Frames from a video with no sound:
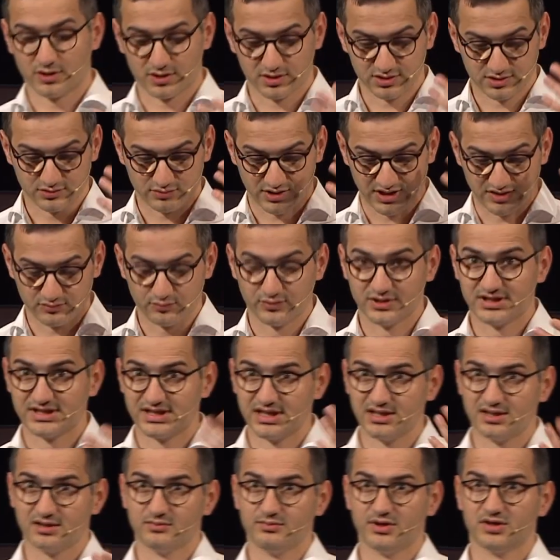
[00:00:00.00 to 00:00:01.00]
world, right, we
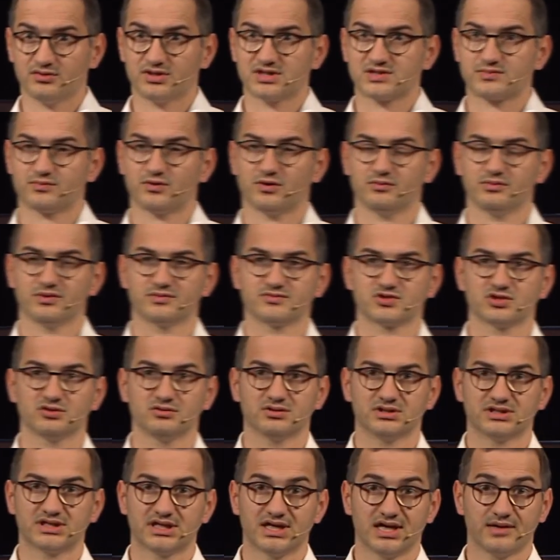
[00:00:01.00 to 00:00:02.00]
think about these problems
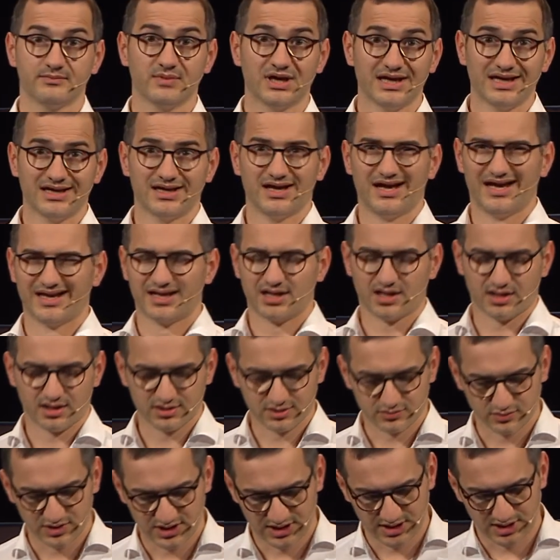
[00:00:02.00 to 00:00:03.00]
all the time, I
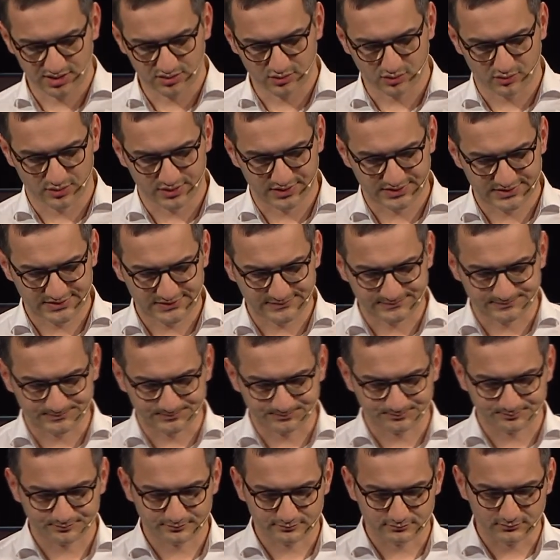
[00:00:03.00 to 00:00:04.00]
can't really ignore it.
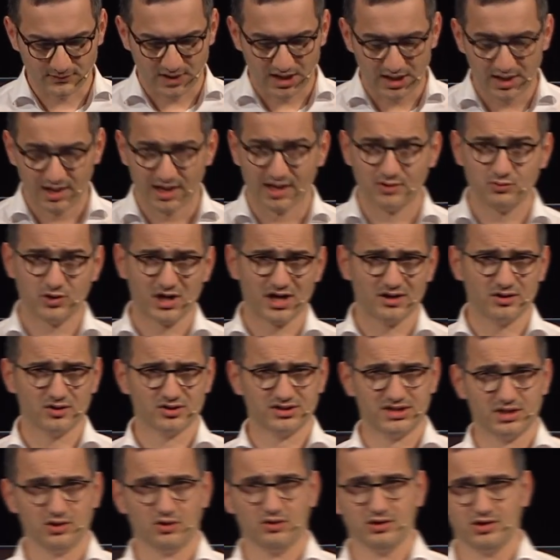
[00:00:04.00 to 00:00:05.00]
And we are
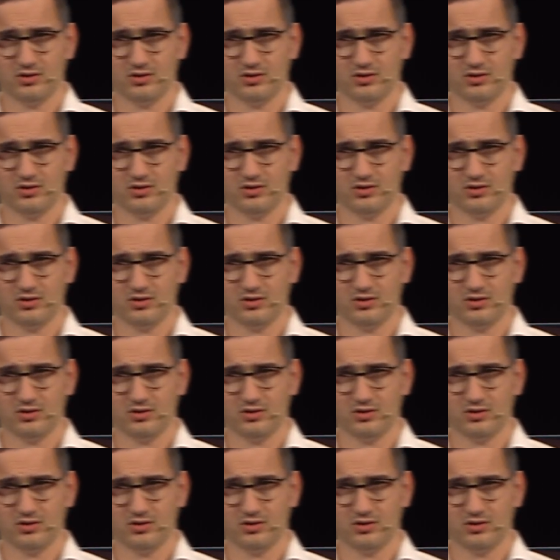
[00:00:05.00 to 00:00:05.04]
not the